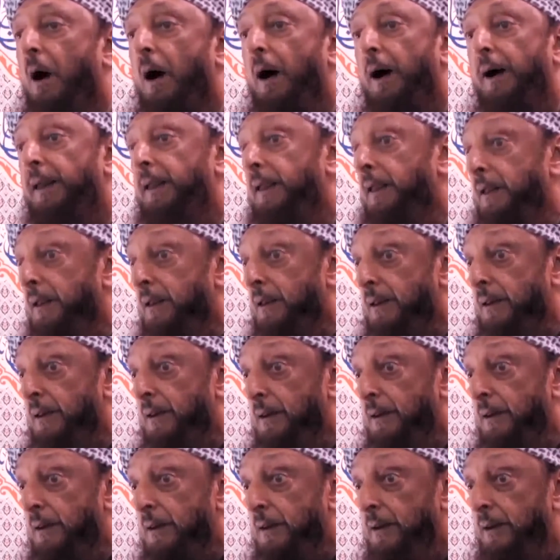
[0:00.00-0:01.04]
Why?
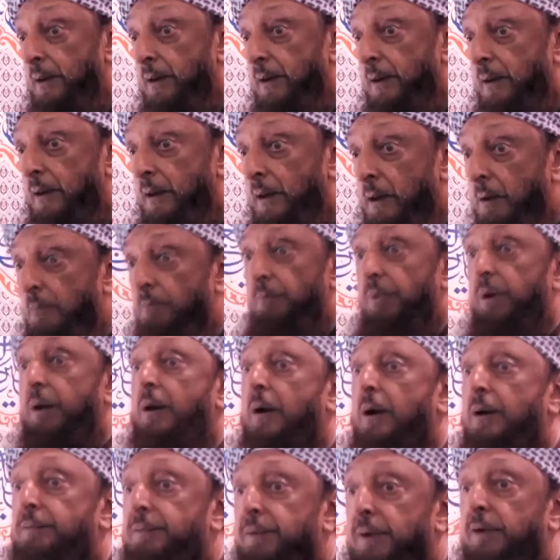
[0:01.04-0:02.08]

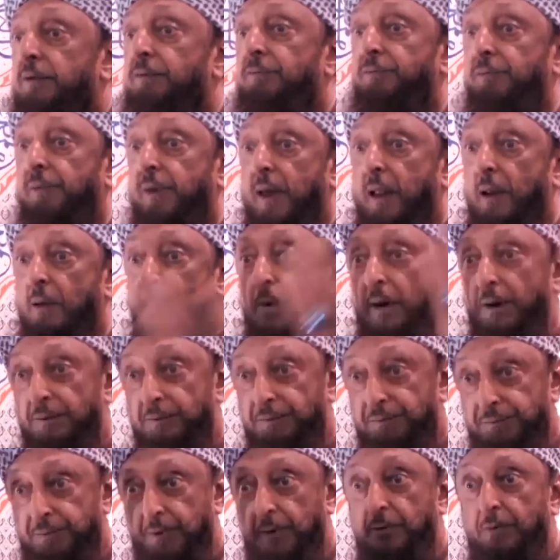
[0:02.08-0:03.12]
Because Israel
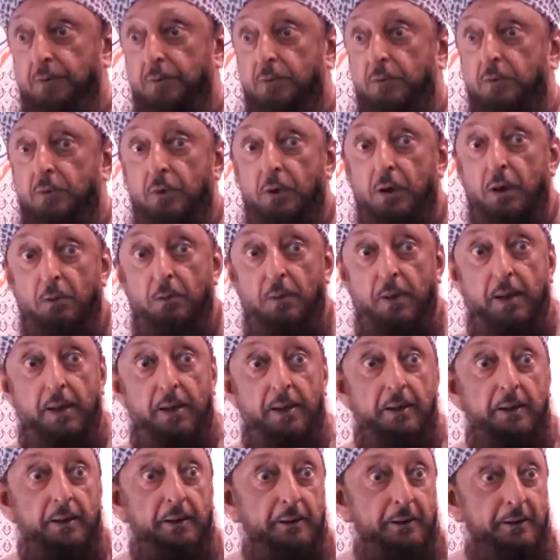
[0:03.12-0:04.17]
wants to rule the
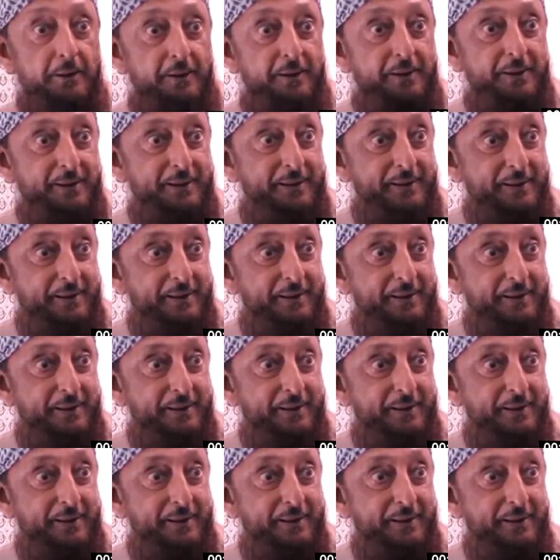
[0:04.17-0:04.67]
world.